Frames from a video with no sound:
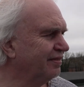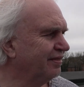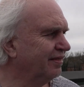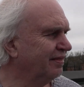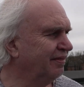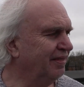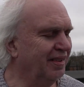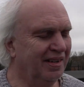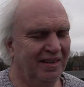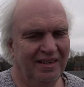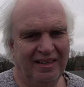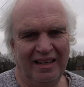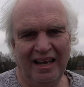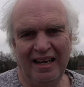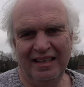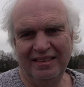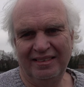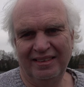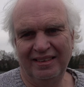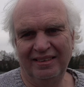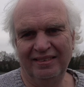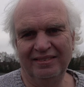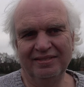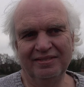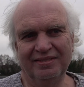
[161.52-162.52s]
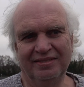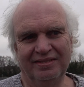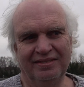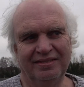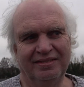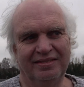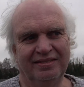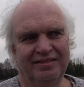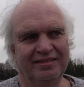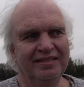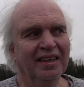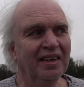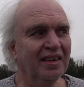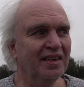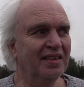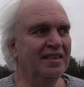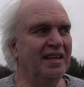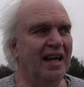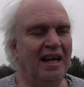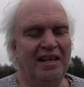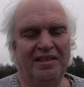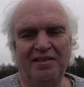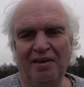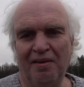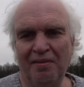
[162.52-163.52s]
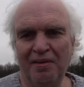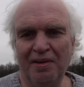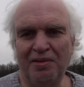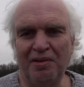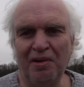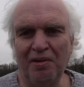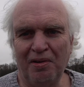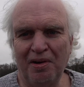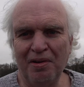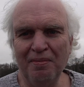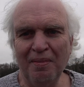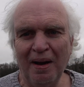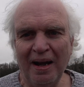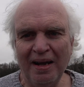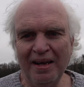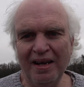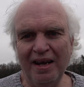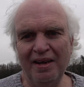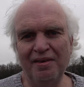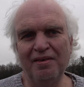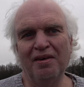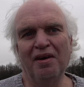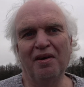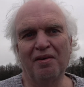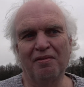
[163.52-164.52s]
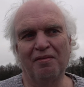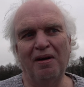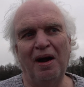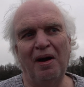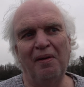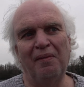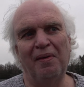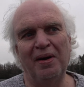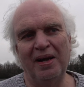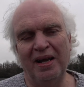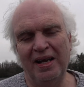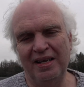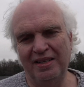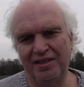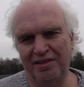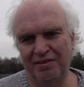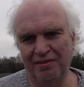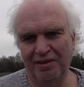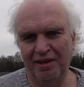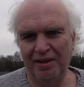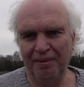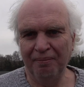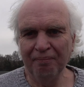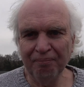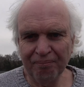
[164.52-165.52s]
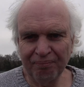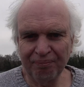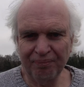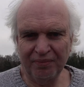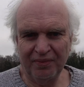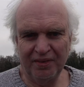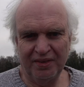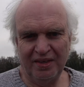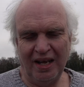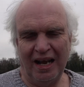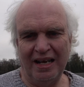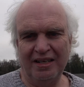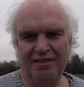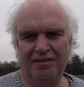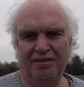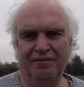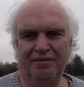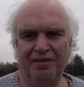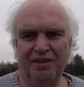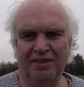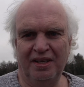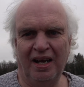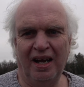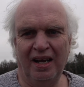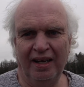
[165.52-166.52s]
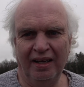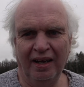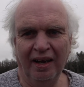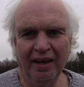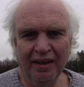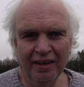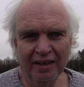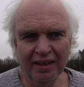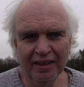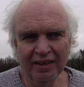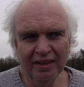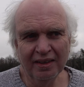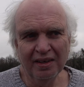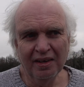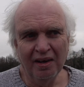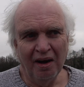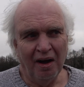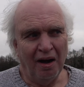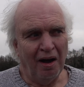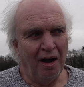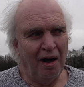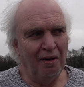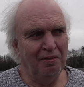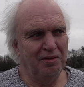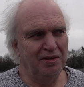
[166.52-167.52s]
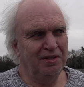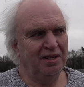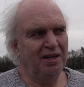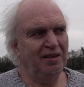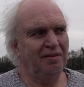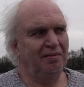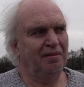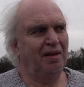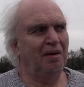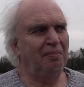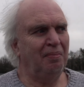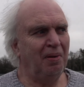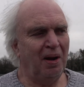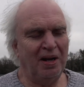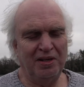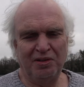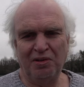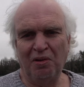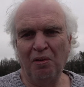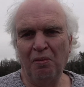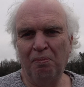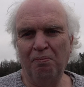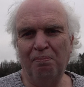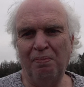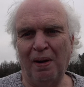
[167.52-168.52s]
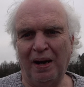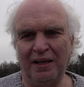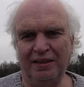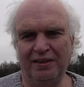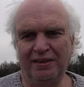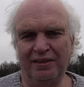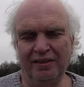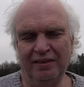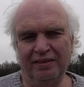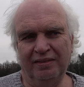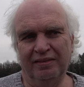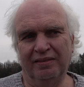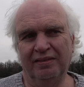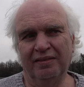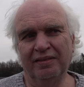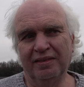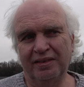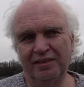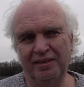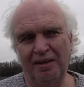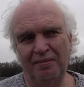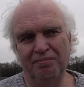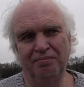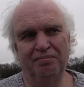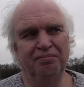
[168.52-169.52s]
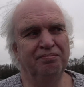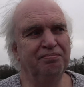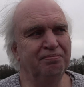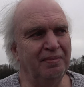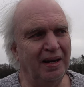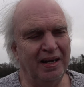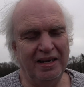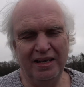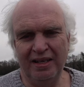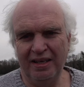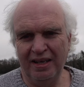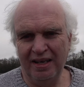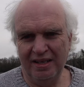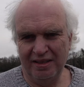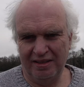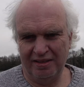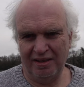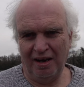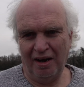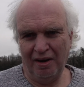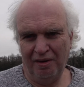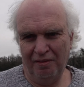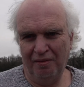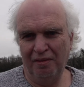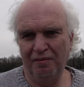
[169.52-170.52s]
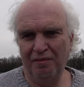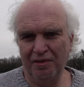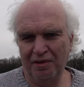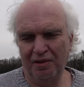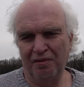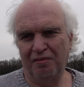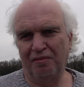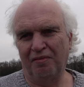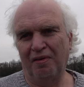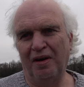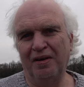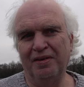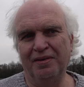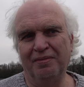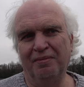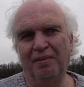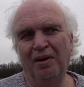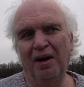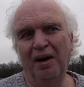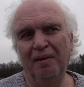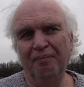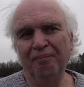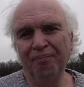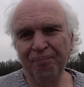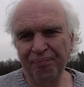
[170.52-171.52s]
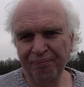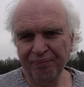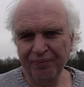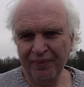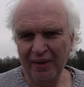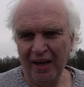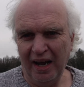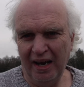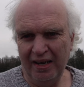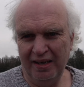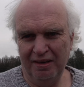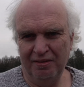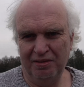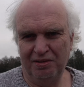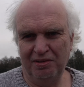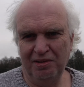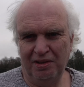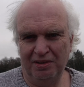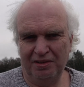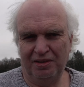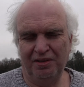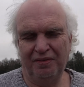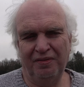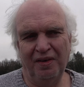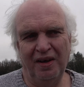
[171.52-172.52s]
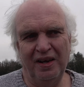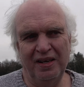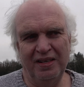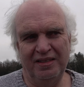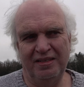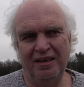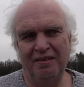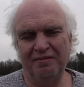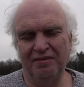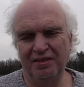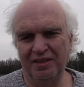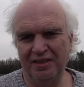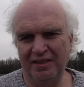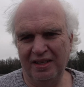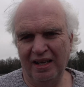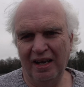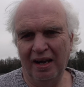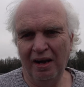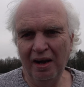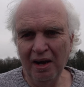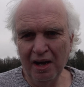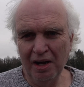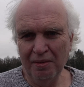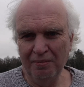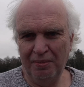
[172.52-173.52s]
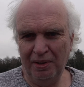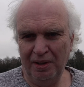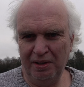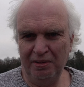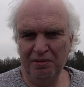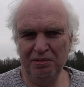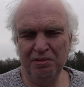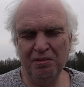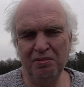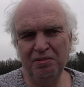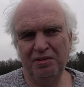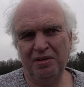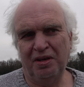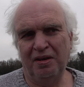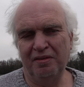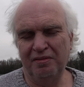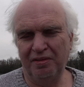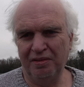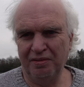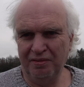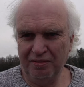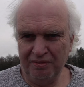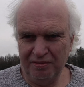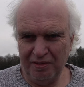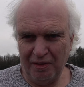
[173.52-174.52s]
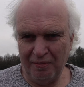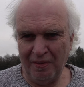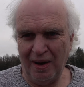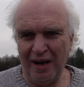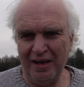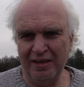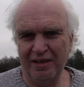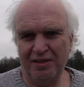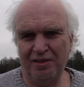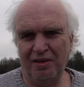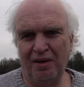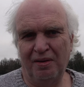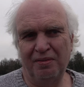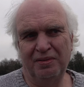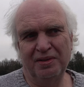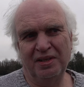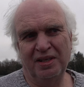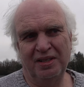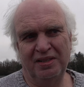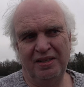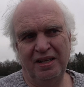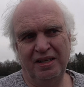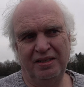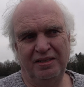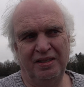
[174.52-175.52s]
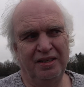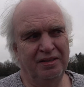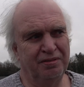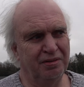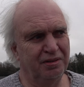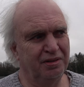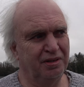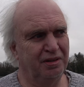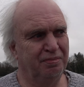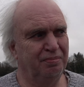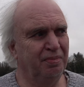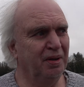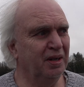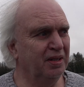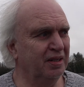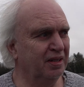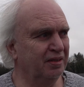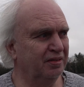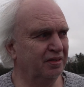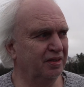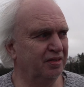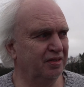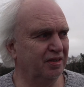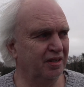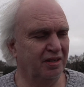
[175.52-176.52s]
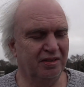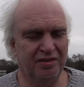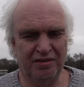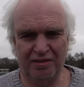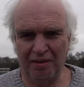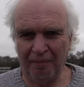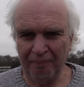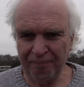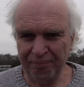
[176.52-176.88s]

Where did I get to? Yeah, so we're documenting railway history as of today. I was at a place called Buxton many years ago with a good friend of mine, and there was lots of 37s there, but it was also around the time when the 60s were just being introduced,